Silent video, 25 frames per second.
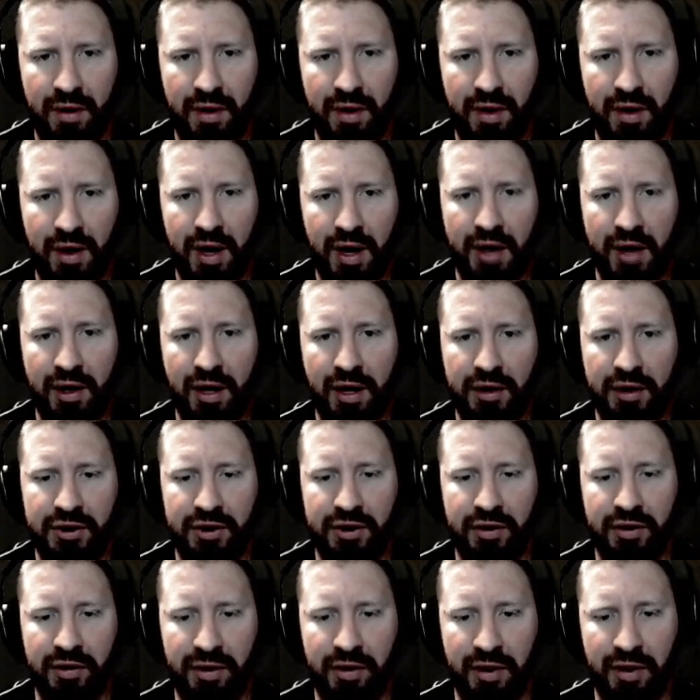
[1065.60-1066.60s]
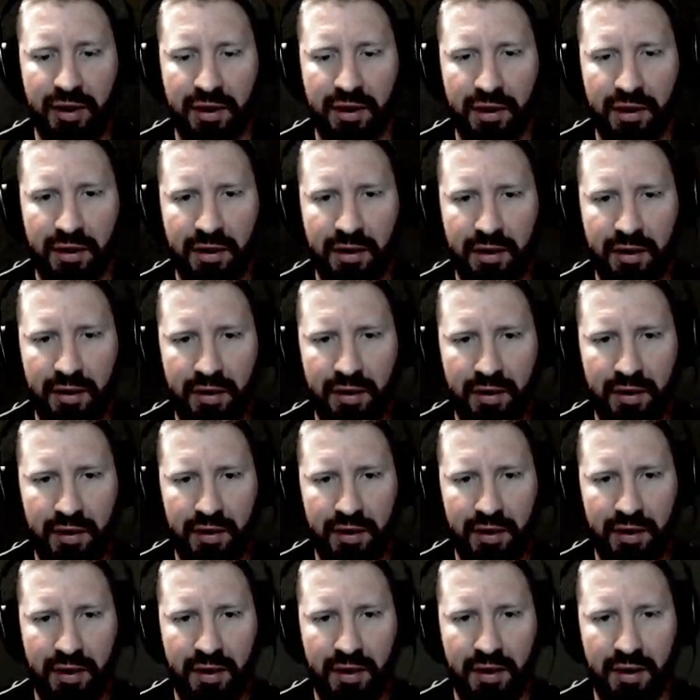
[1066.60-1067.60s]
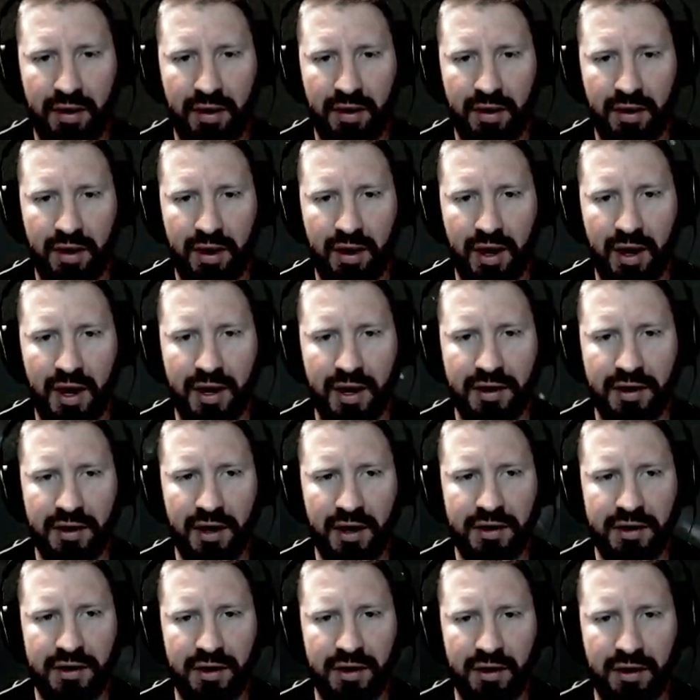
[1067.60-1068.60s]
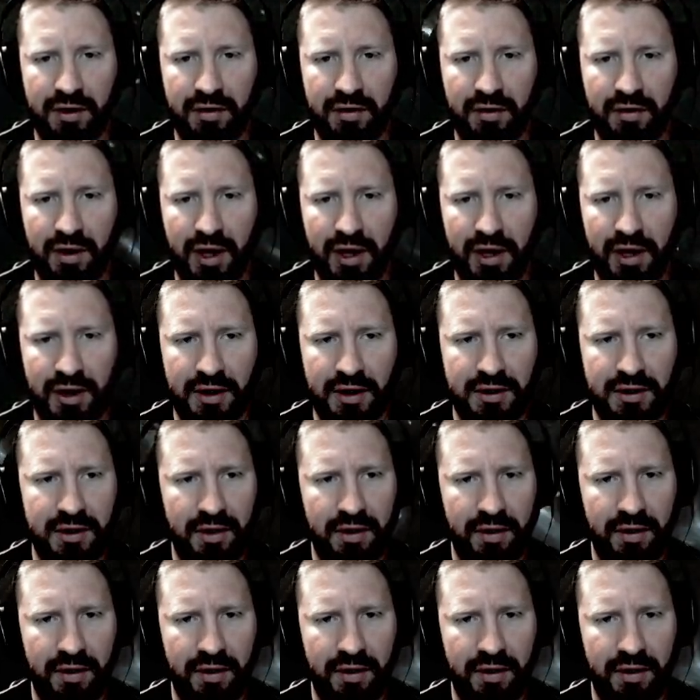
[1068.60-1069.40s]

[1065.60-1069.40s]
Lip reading: Hey, it looks cool. Yeah, it does look cool, at least.